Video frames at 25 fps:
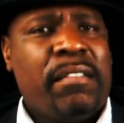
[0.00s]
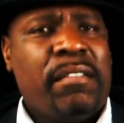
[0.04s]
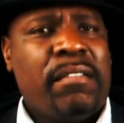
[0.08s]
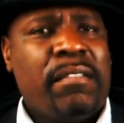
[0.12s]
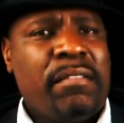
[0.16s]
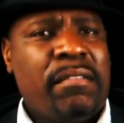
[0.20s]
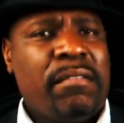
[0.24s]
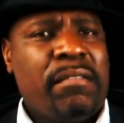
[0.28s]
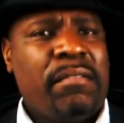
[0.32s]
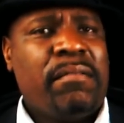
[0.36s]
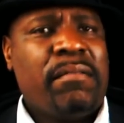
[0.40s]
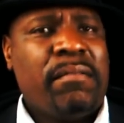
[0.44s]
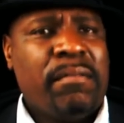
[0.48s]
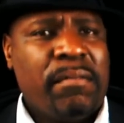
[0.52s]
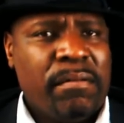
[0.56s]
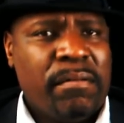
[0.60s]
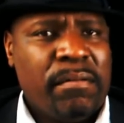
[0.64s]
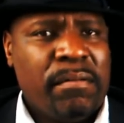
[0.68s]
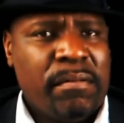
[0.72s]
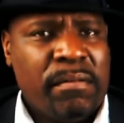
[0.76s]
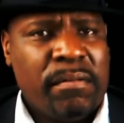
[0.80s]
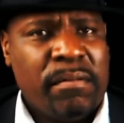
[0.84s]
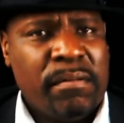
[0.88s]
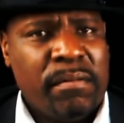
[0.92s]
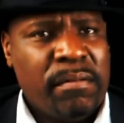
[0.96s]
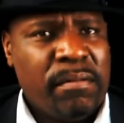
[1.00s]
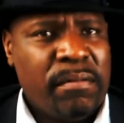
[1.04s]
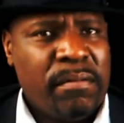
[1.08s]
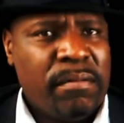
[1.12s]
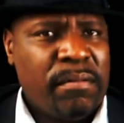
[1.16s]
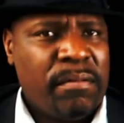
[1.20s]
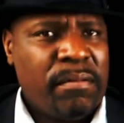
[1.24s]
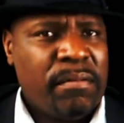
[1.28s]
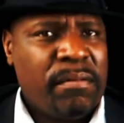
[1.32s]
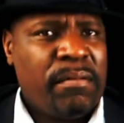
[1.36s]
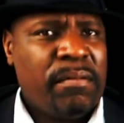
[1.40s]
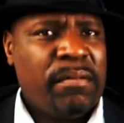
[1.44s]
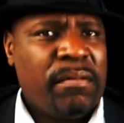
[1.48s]

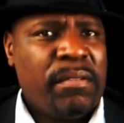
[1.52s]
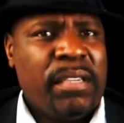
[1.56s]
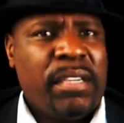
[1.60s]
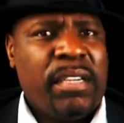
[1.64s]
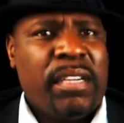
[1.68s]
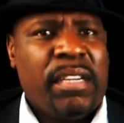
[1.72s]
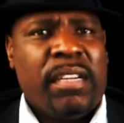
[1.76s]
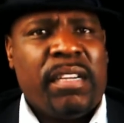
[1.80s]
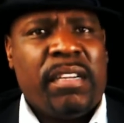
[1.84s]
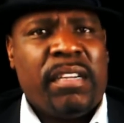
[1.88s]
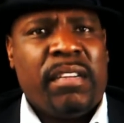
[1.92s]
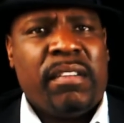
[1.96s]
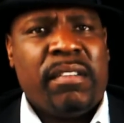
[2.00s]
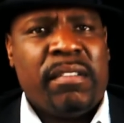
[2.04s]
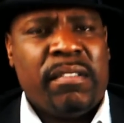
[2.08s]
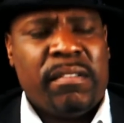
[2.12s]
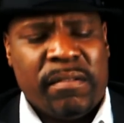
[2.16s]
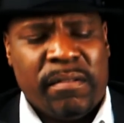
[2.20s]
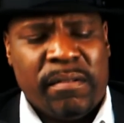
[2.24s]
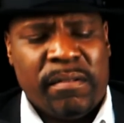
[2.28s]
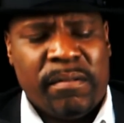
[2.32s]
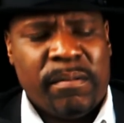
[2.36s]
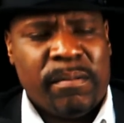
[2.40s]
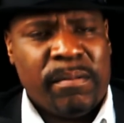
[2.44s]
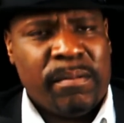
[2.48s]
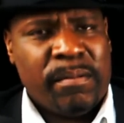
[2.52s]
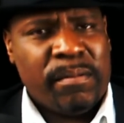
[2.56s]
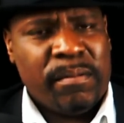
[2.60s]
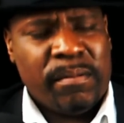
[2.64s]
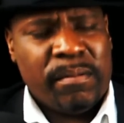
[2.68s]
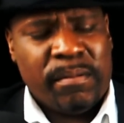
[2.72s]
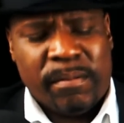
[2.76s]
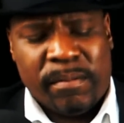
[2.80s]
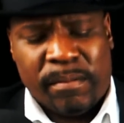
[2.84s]
(no one is talking)